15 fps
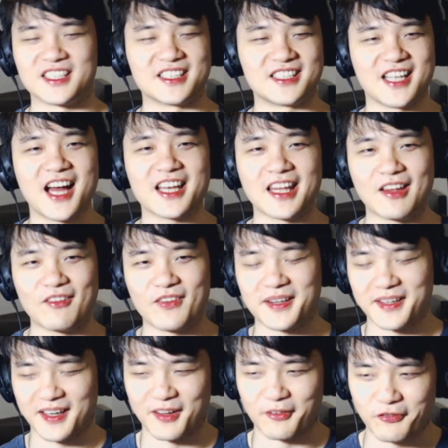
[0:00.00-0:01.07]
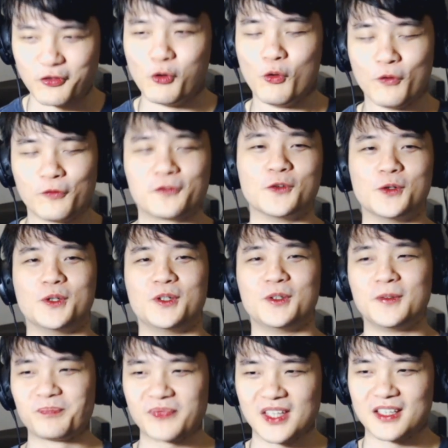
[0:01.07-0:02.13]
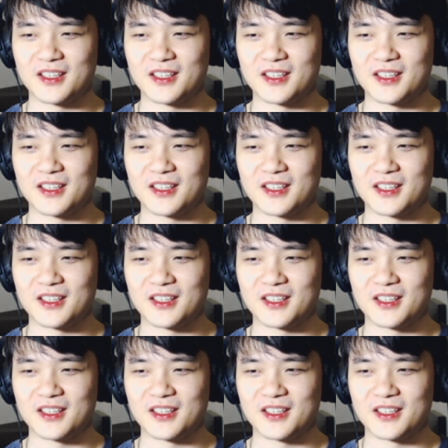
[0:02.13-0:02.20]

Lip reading: It's not even a full,